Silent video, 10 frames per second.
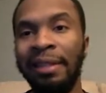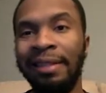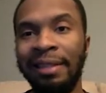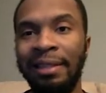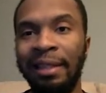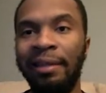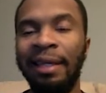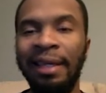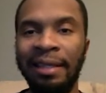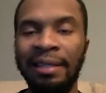this year
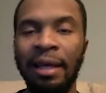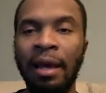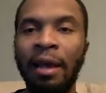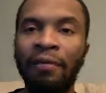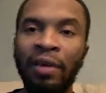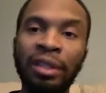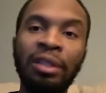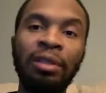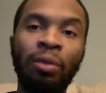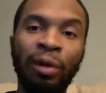is
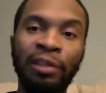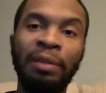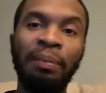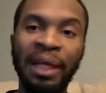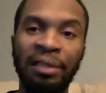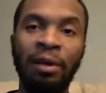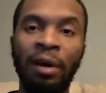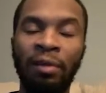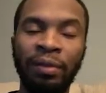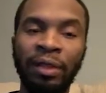finishing works based
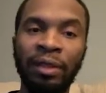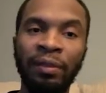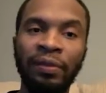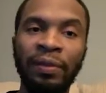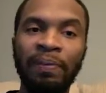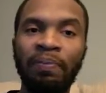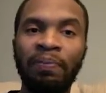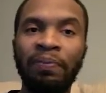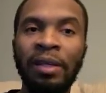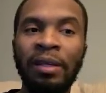off of
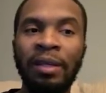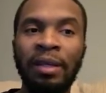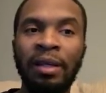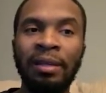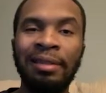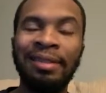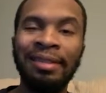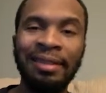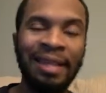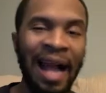the
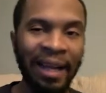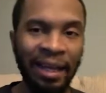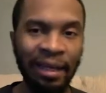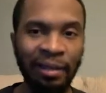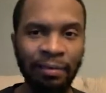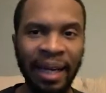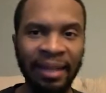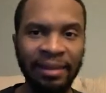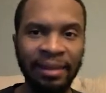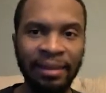stacking of
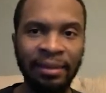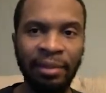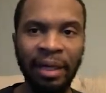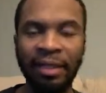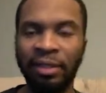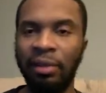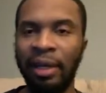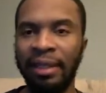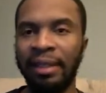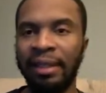badges, right? So
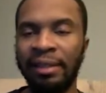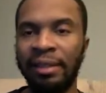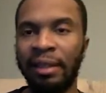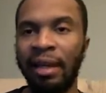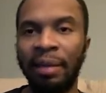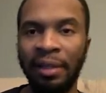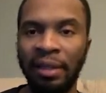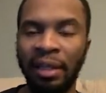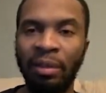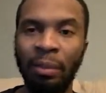I think that's a common
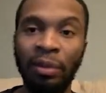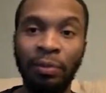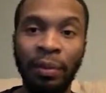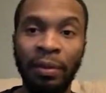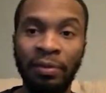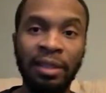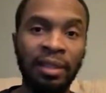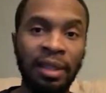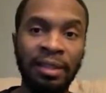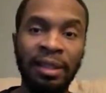theme that most people have
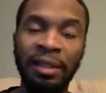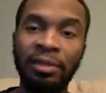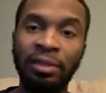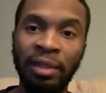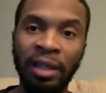discussed in the 2K